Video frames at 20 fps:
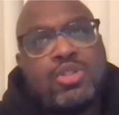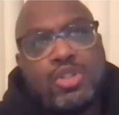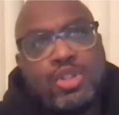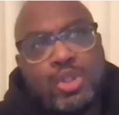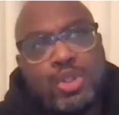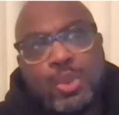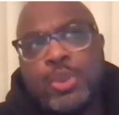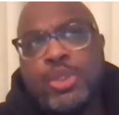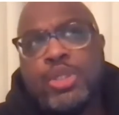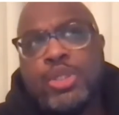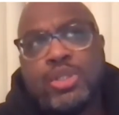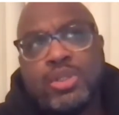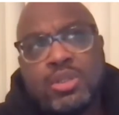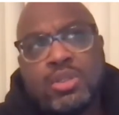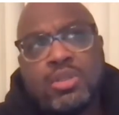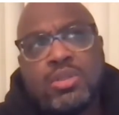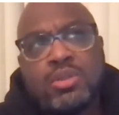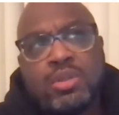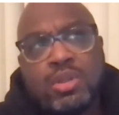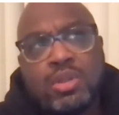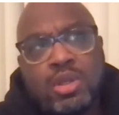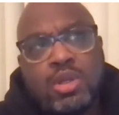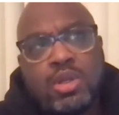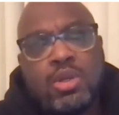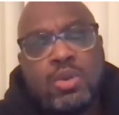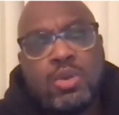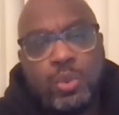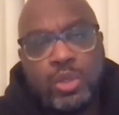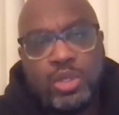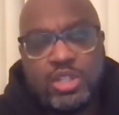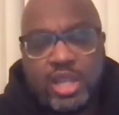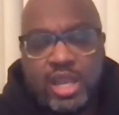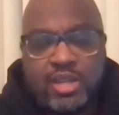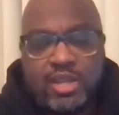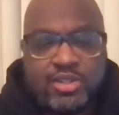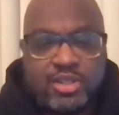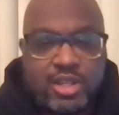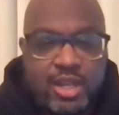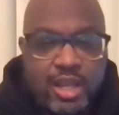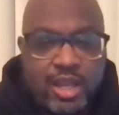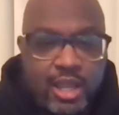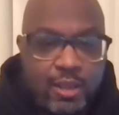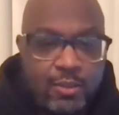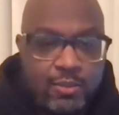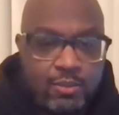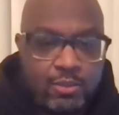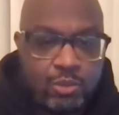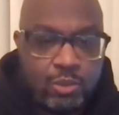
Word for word: juniors, we changed the name.